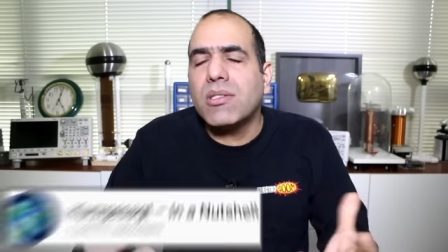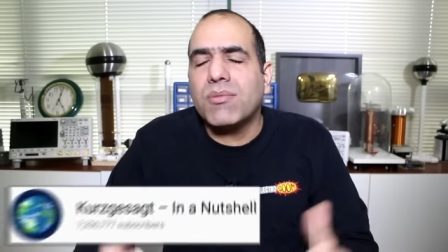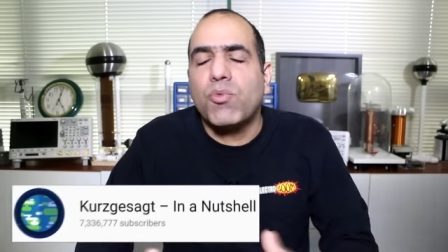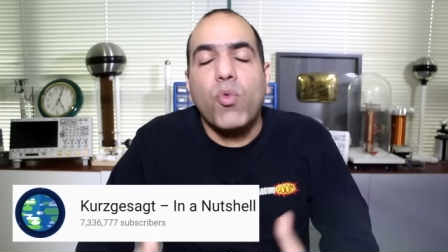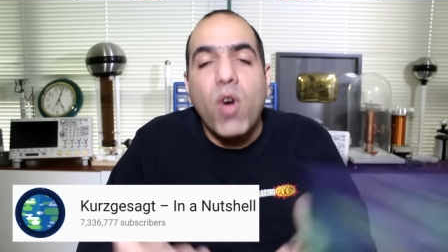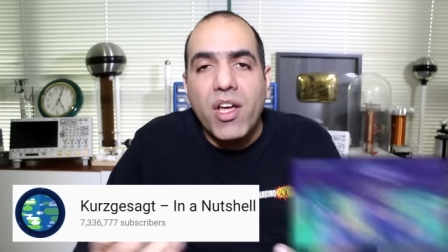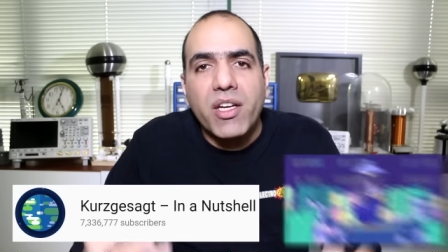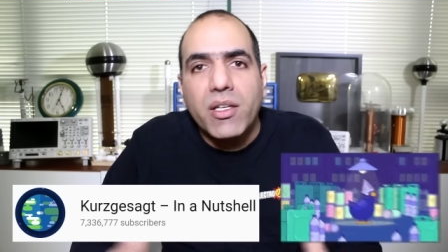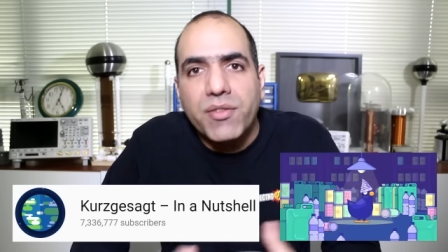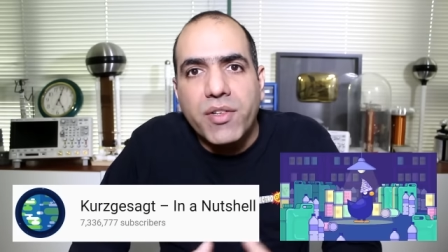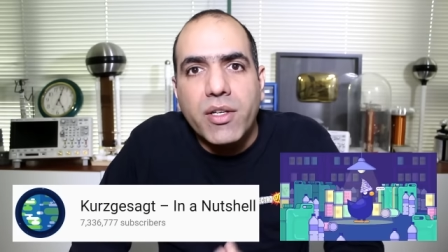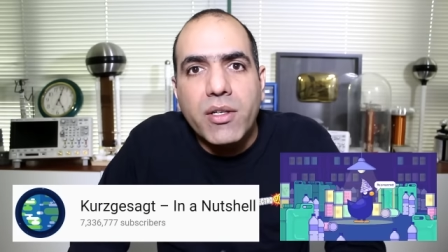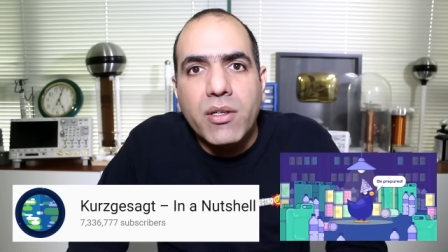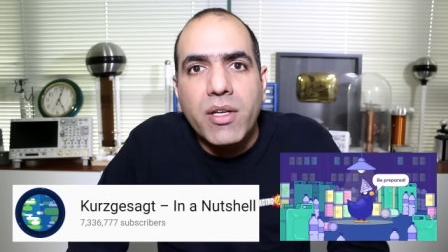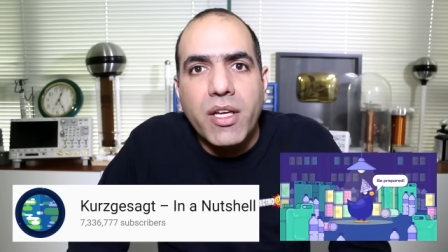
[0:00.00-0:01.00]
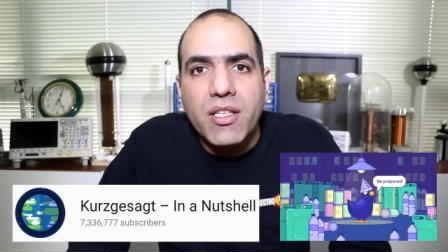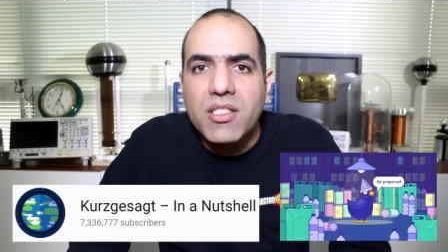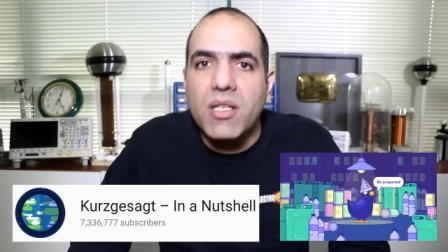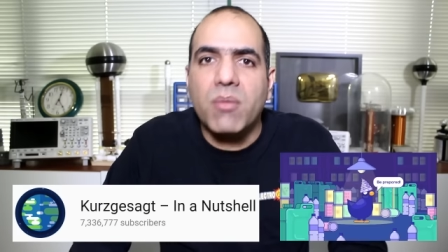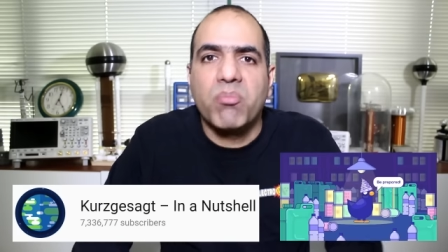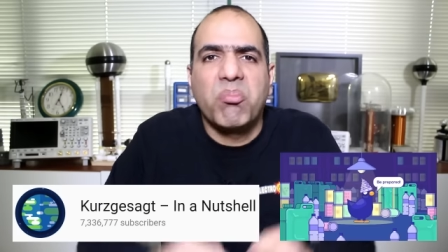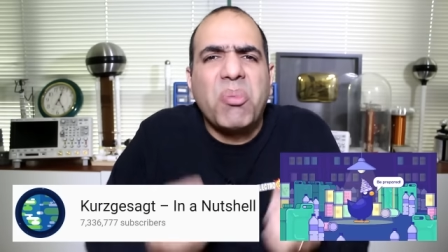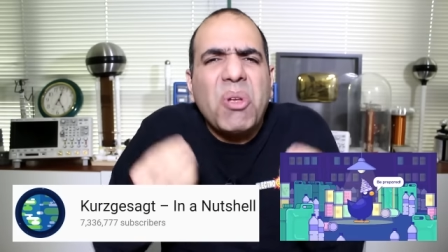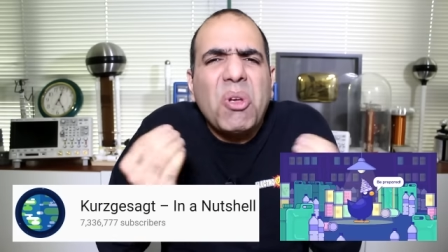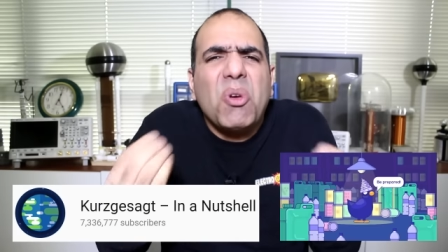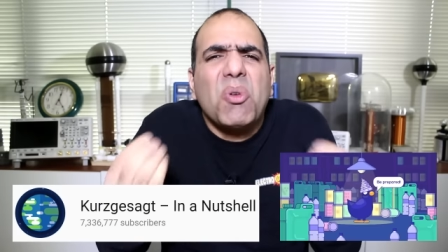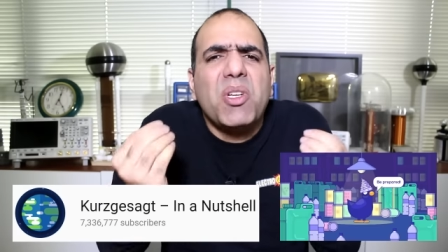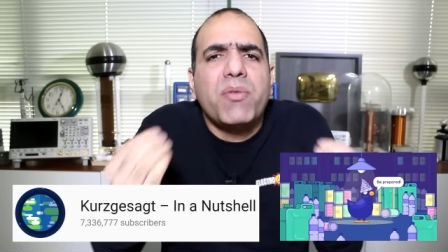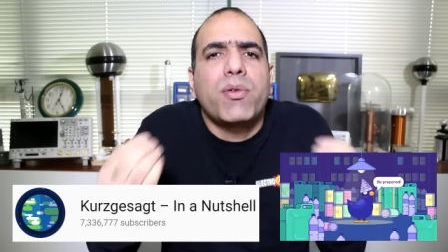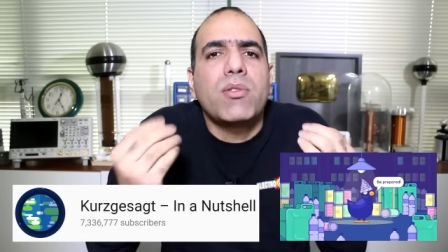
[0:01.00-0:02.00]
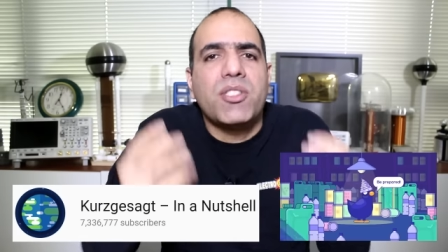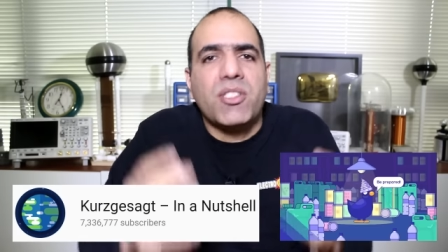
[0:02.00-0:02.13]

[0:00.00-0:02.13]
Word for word: Whatever is a beautiful